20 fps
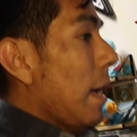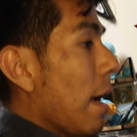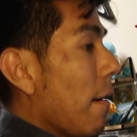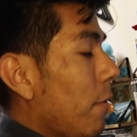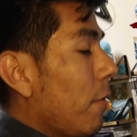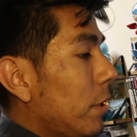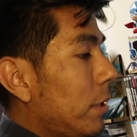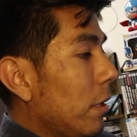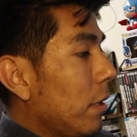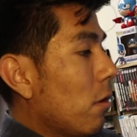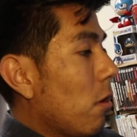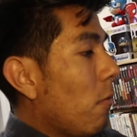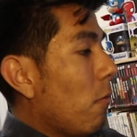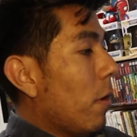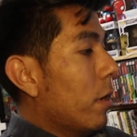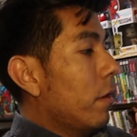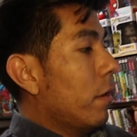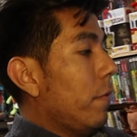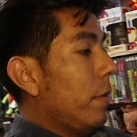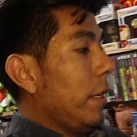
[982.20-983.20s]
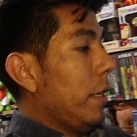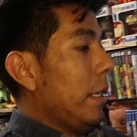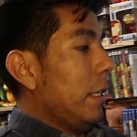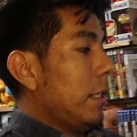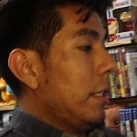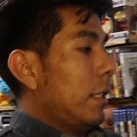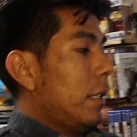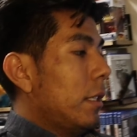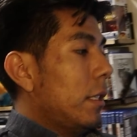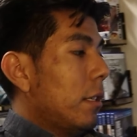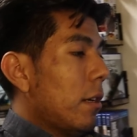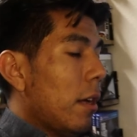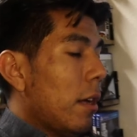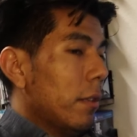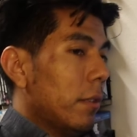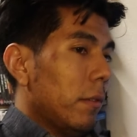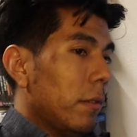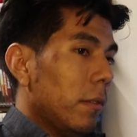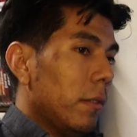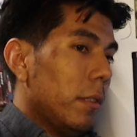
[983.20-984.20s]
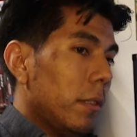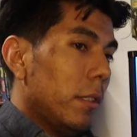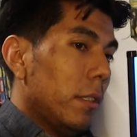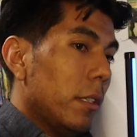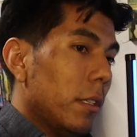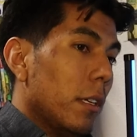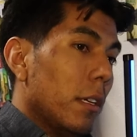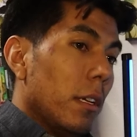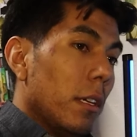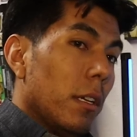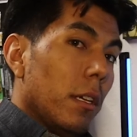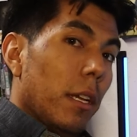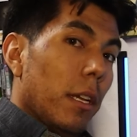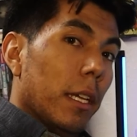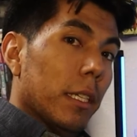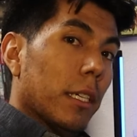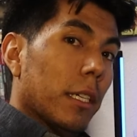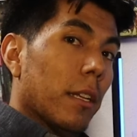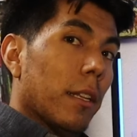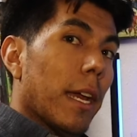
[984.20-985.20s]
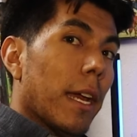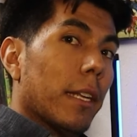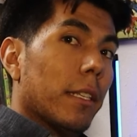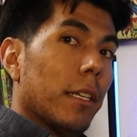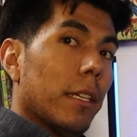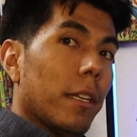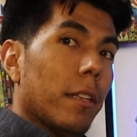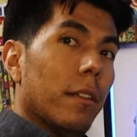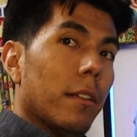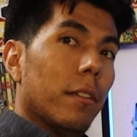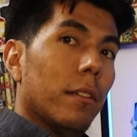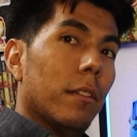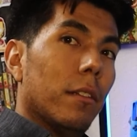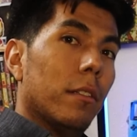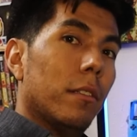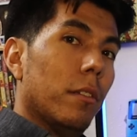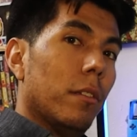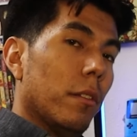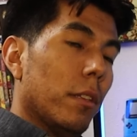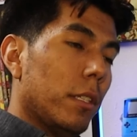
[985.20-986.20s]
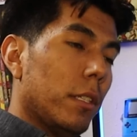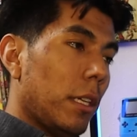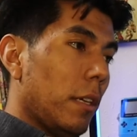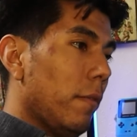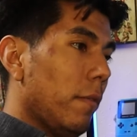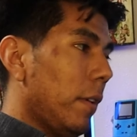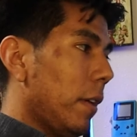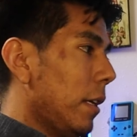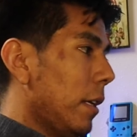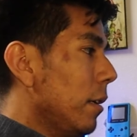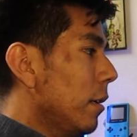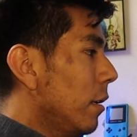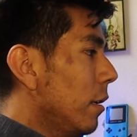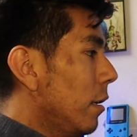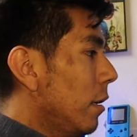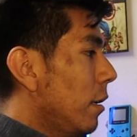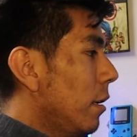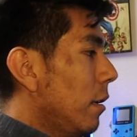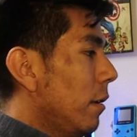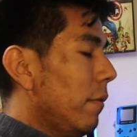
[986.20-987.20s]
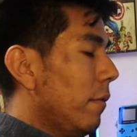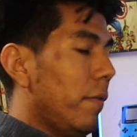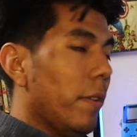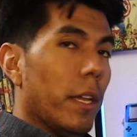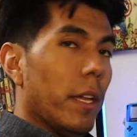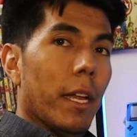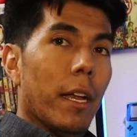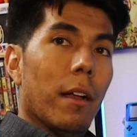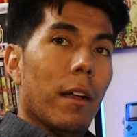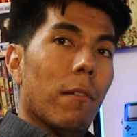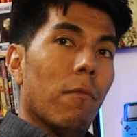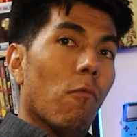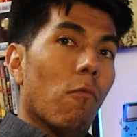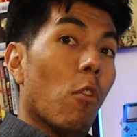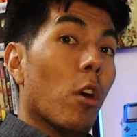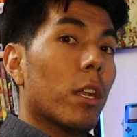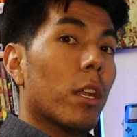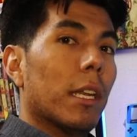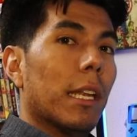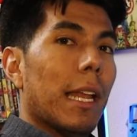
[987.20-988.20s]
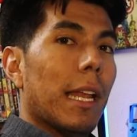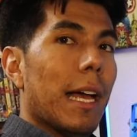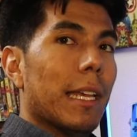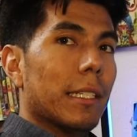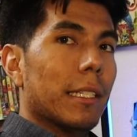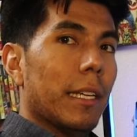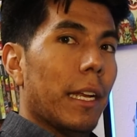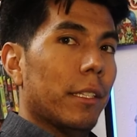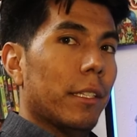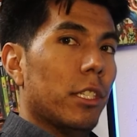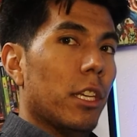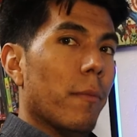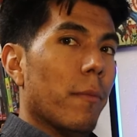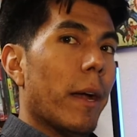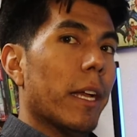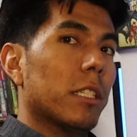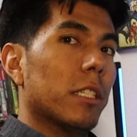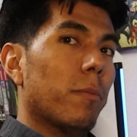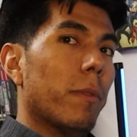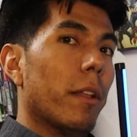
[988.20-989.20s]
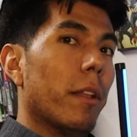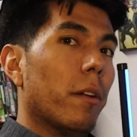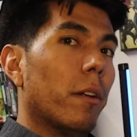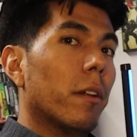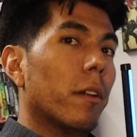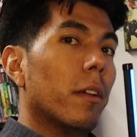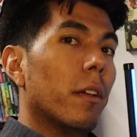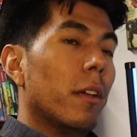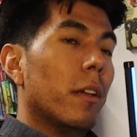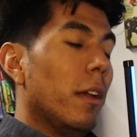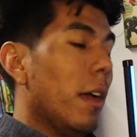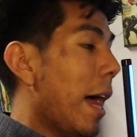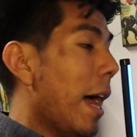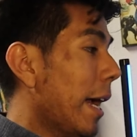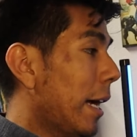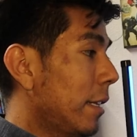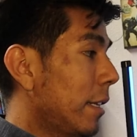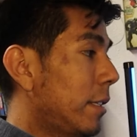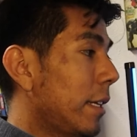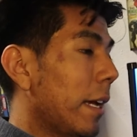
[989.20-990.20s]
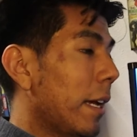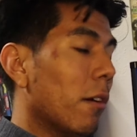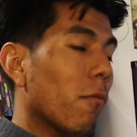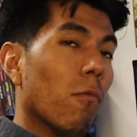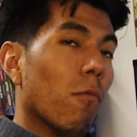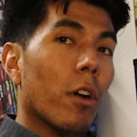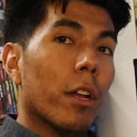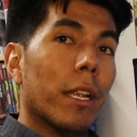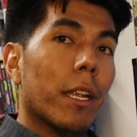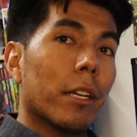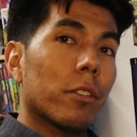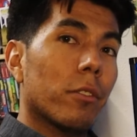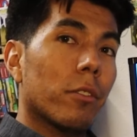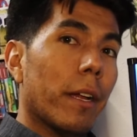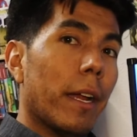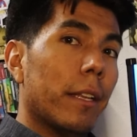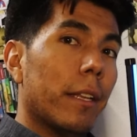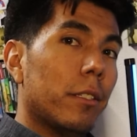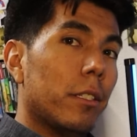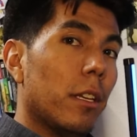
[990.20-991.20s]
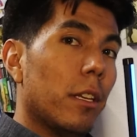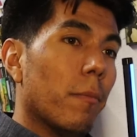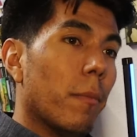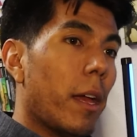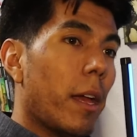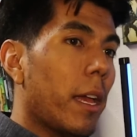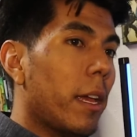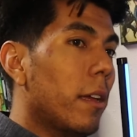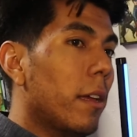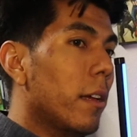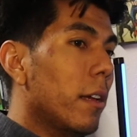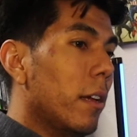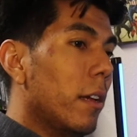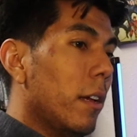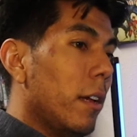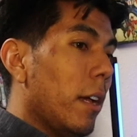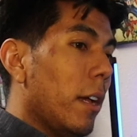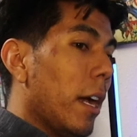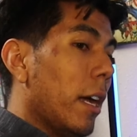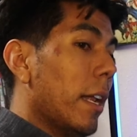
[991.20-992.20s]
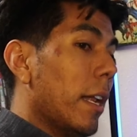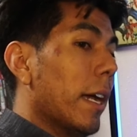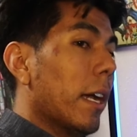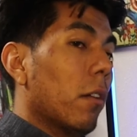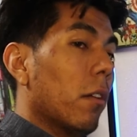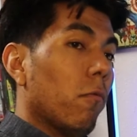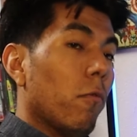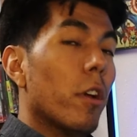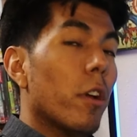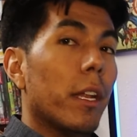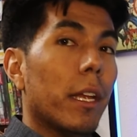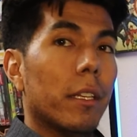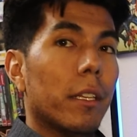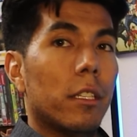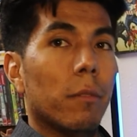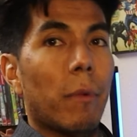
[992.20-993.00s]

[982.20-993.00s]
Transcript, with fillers: Every single one of these consoles is connected to the T V via one last H D M I splitter. I can take one extra H D M I and I can run it